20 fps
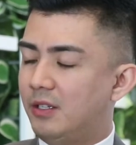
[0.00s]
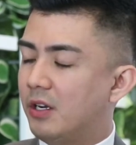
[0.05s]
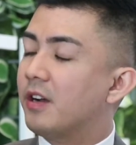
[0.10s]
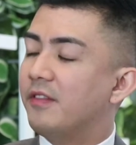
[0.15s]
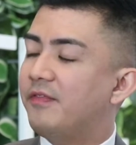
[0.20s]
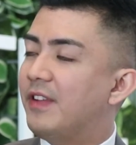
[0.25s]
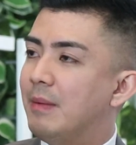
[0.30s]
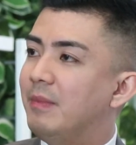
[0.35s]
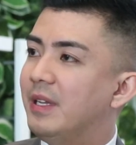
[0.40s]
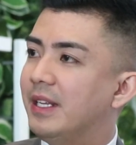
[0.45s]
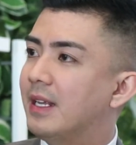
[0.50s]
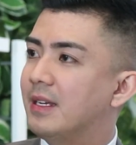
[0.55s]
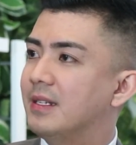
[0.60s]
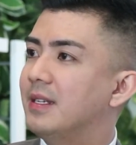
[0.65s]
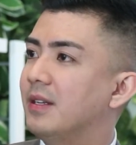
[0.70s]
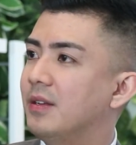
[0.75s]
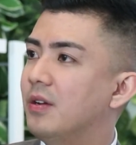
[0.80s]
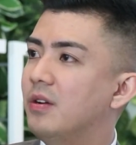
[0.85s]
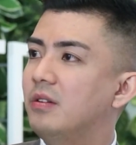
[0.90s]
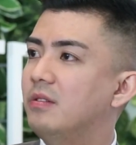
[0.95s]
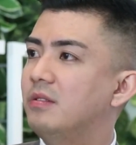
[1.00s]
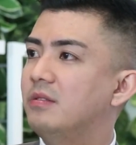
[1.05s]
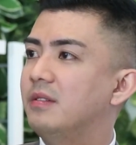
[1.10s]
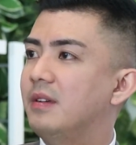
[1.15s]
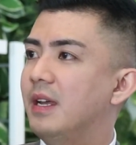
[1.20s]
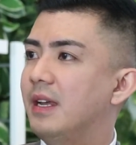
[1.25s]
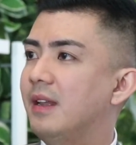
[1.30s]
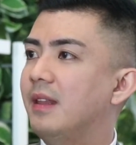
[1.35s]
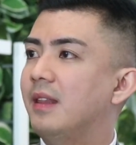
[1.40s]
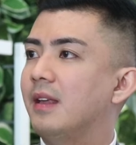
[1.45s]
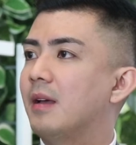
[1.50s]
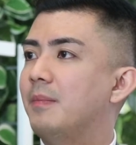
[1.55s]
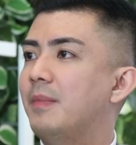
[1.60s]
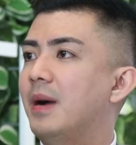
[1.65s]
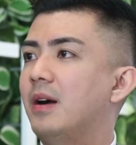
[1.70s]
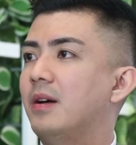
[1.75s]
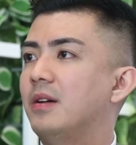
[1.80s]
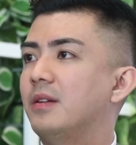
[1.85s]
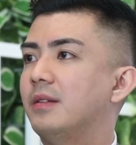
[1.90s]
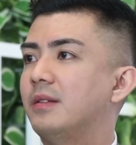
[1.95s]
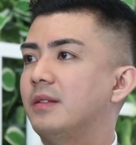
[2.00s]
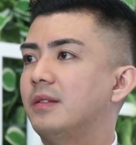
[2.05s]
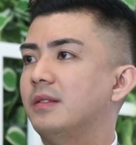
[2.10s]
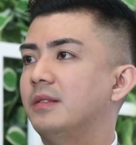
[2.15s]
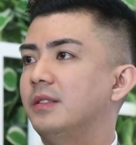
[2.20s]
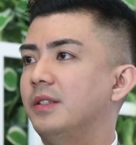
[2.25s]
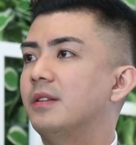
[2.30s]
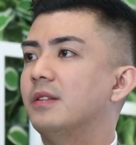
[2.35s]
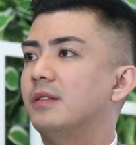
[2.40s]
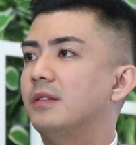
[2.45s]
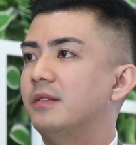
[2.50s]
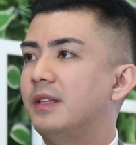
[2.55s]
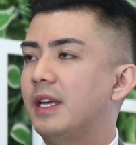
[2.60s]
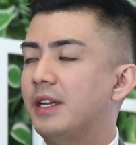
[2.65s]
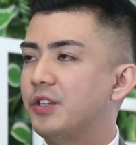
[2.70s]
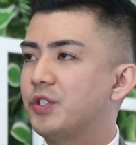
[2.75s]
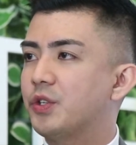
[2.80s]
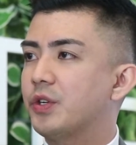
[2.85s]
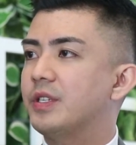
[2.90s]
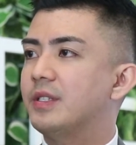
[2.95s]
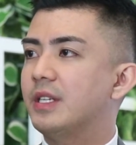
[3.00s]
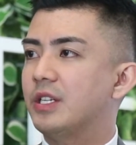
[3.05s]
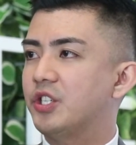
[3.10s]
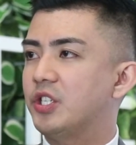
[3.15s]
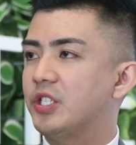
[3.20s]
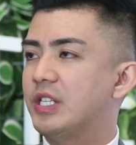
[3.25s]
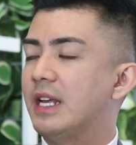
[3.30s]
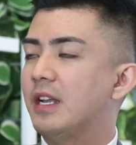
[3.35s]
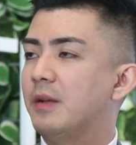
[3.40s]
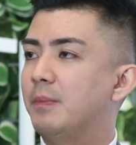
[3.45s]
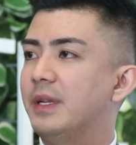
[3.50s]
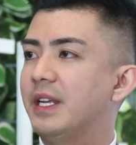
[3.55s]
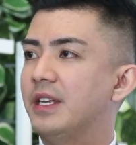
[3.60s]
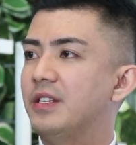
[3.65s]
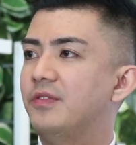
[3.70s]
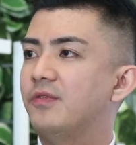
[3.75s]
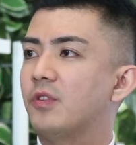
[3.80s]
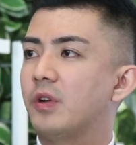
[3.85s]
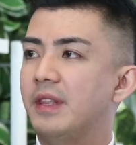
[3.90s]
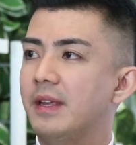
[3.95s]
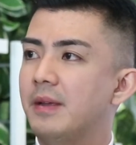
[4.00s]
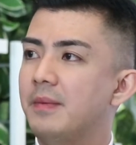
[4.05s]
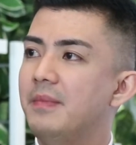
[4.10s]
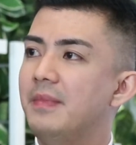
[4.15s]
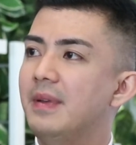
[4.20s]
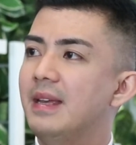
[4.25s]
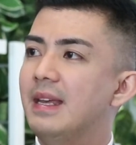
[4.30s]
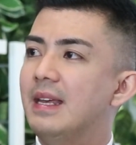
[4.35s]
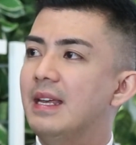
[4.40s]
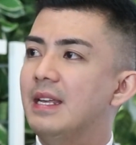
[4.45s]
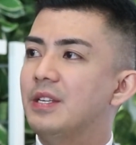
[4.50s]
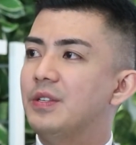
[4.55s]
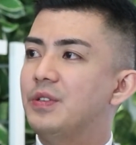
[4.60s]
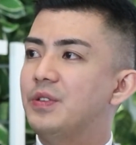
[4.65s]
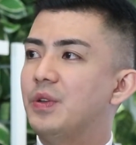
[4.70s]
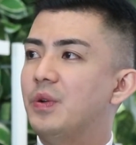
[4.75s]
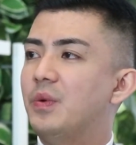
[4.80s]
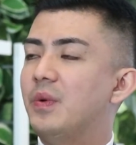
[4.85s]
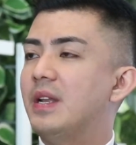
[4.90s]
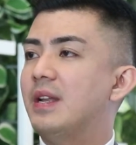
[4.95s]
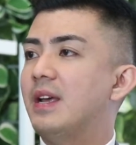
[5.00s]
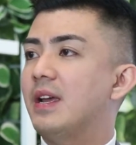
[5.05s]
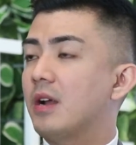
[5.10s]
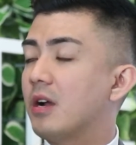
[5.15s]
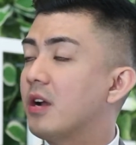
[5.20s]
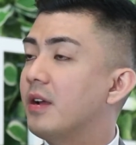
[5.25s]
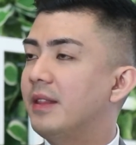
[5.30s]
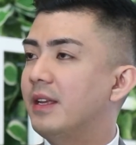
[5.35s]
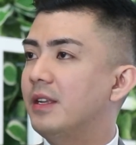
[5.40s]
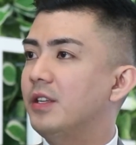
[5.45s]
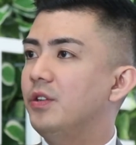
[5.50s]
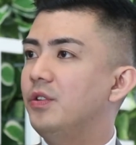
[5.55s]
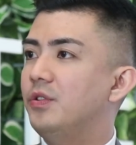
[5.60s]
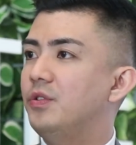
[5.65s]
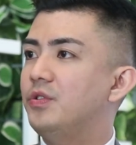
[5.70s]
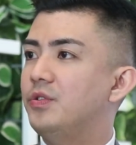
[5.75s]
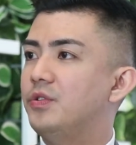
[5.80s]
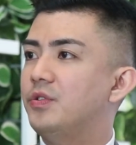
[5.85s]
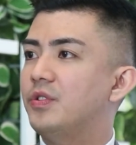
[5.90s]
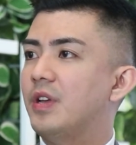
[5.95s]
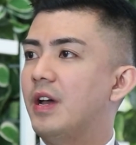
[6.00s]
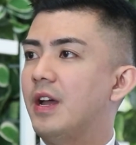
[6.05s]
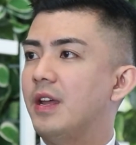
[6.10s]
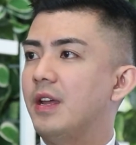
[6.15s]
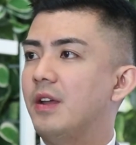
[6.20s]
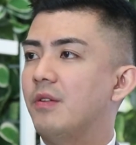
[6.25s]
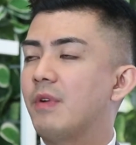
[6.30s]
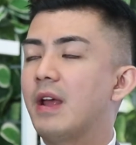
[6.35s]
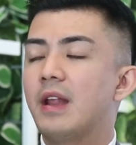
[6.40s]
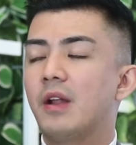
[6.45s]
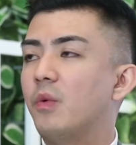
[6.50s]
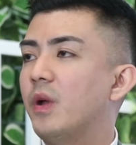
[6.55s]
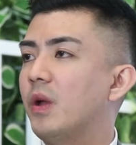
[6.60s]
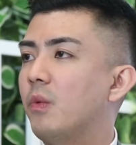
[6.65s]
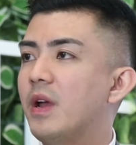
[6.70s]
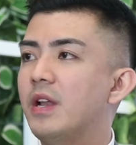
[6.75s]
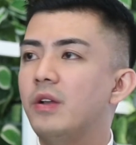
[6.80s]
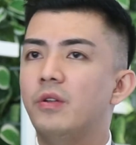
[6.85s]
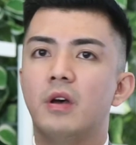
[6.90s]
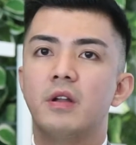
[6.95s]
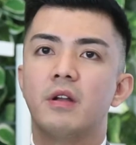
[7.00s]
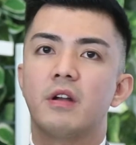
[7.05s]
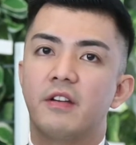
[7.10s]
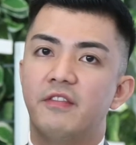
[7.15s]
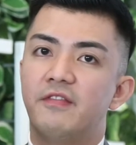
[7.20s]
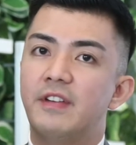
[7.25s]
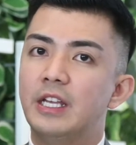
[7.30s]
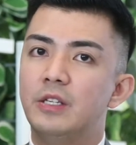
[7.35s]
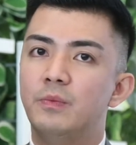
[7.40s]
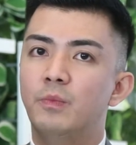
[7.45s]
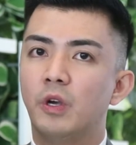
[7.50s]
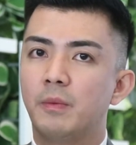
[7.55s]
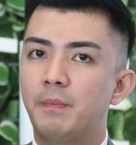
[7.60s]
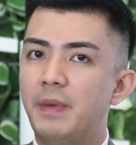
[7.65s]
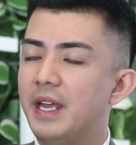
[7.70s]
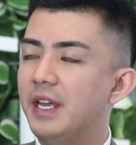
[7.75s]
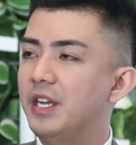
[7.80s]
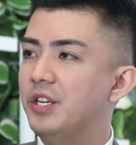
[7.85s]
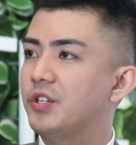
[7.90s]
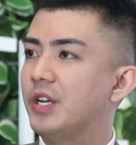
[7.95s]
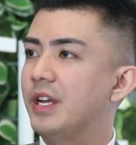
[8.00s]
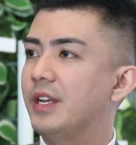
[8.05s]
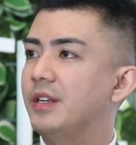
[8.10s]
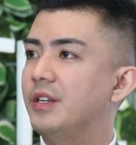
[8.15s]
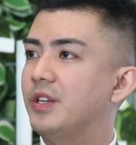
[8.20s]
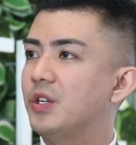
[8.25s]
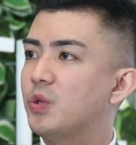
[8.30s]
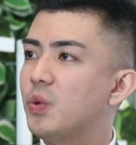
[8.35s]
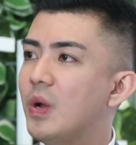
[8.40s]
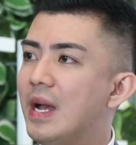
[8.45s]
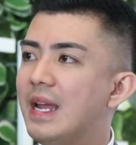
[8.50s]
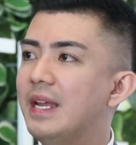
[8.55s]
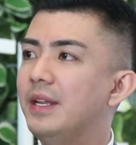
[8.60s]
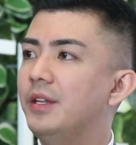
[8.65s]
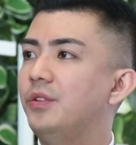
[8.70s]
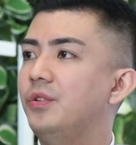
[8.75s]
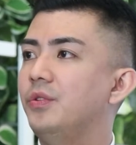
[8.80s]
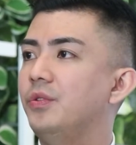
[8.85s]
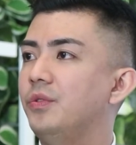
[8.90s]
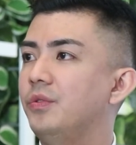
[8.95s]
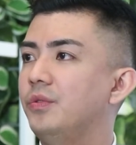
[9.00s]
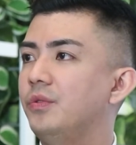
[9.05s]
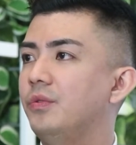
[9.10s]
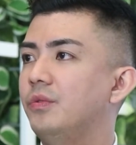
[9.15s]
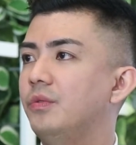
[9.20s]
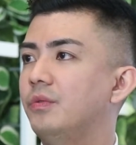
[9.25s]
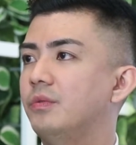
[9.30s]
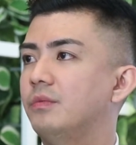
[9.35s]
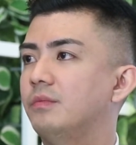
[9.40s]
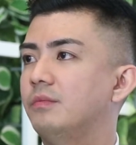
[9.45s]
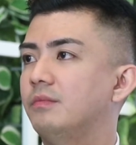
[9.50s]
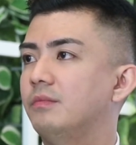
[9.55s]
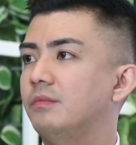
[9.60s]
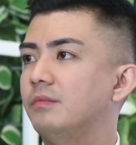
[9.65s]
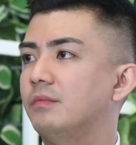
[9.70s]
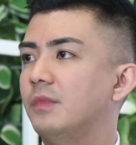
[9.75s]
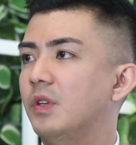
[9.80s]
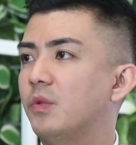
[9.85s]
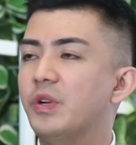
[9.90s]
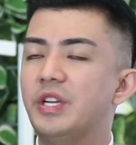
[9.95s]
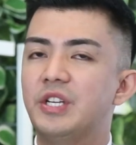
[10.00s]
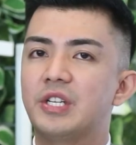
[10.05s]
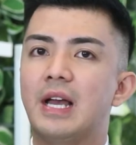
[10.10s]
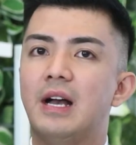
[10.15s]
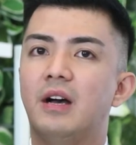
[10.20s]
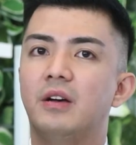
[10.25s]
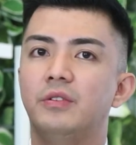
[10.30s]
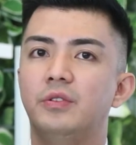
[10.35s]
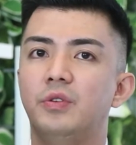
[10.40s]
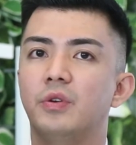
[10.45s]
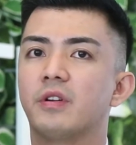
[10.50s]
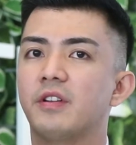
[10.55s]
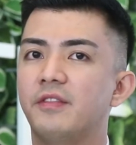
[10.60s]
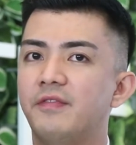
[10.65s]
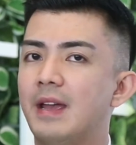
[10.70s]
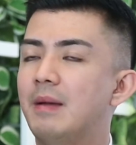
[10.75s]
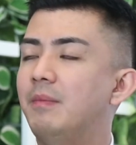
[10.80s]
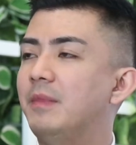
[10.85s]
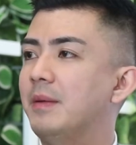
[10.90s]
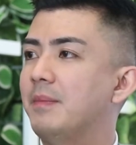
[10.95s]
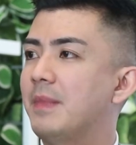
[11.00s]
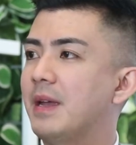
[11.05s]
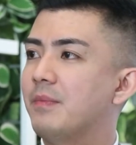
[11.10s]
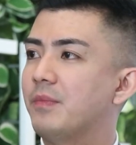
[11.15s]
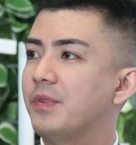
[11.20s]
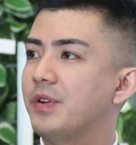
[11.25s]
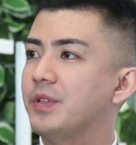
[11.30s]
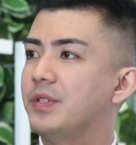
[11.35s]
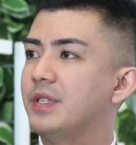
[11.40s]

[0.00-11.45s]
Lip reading: family doesn't know anything about, you know, the insurance that she set in place for them. Yeah. So when I heard the news, I right away went on her Facebook page and tried to reach out to her family members,